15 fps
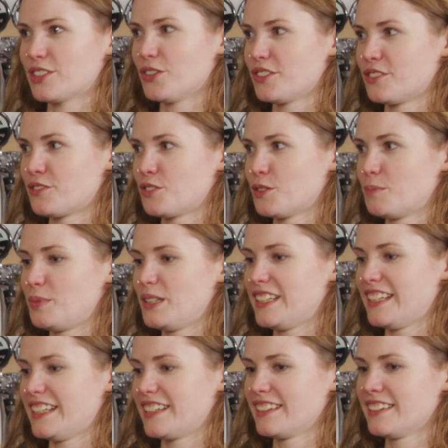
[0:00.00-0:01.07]
gone from
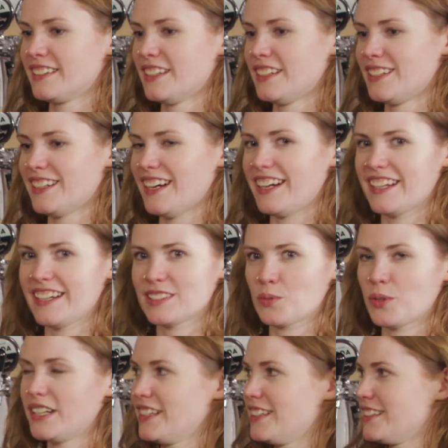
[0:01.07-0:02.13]
being, I guess,
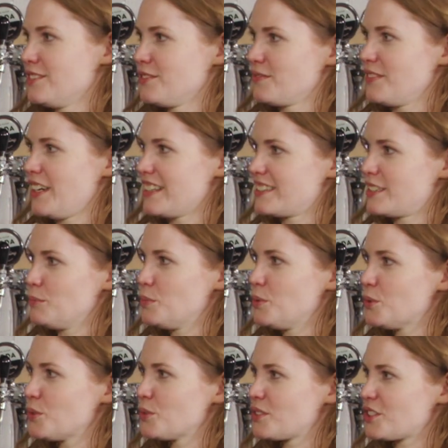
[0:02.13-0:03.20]
quite a
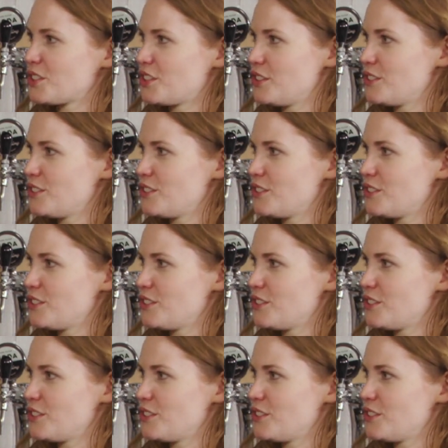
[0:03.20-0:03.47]
simple sort